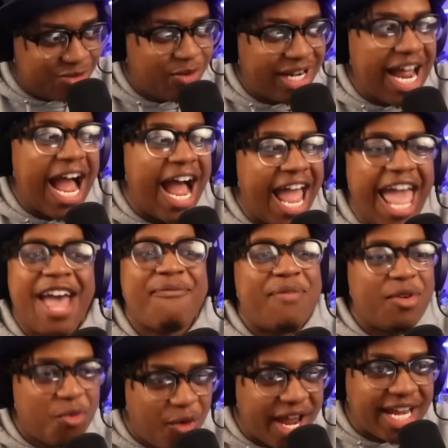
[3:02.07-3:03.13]
what I have
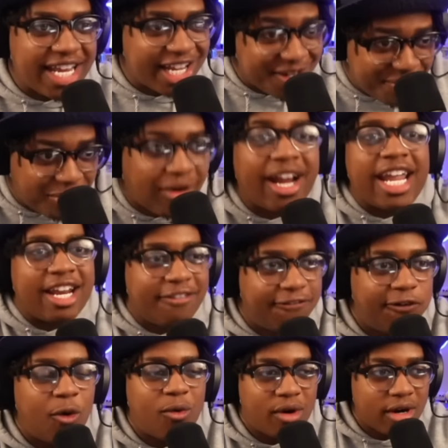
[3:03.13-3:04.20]
been waiting and praying
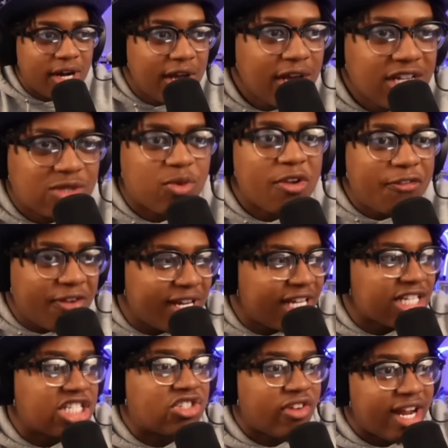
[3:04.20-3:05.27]
for. So we finna
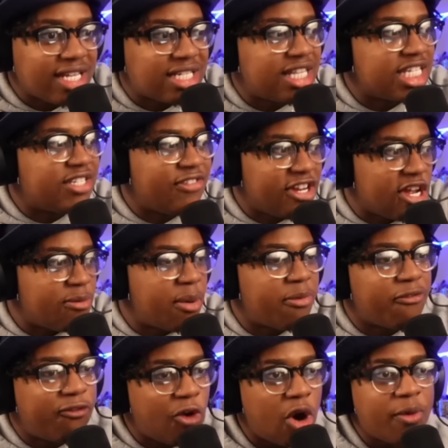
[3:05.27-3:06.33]
get straight into this video, but
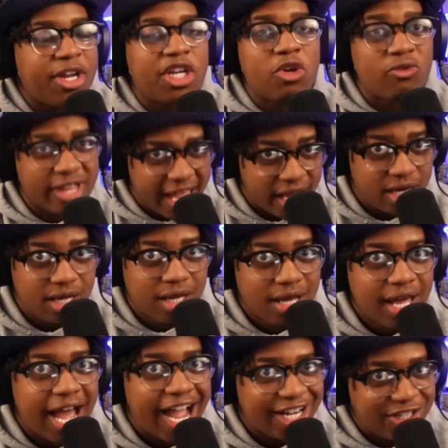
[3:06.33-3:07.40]
before we do that,
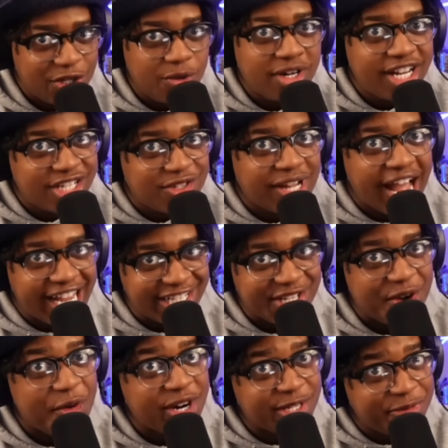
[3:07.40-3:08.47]
I do want to let you guys
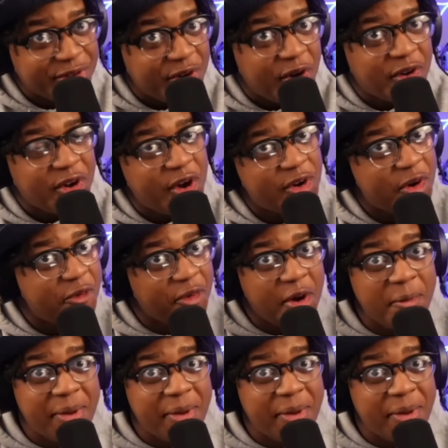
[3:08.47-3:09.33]
know what has been going on over on